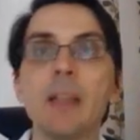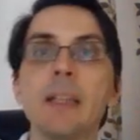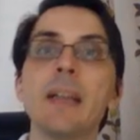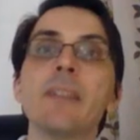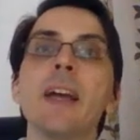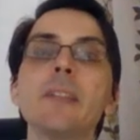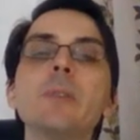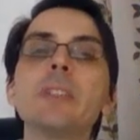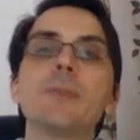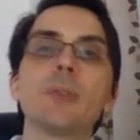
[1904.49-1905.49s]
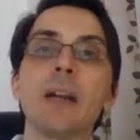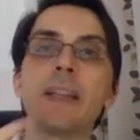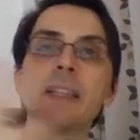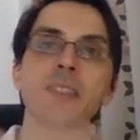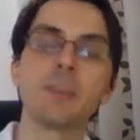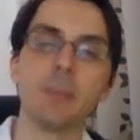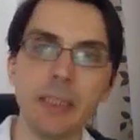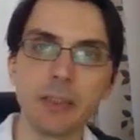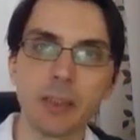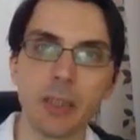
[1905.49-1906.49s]
and that will give you an
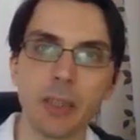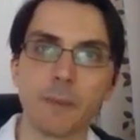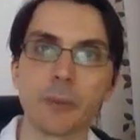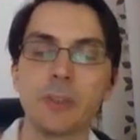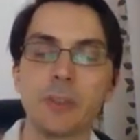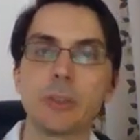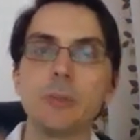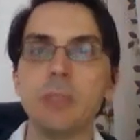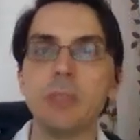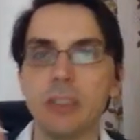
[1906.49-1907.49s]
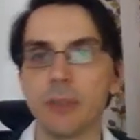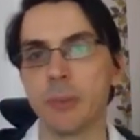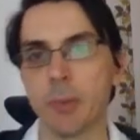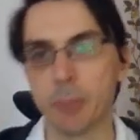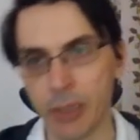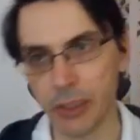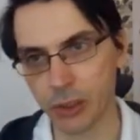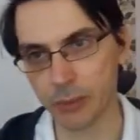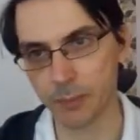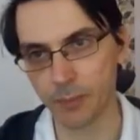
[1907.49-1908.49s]
estimate for the true mean of the population.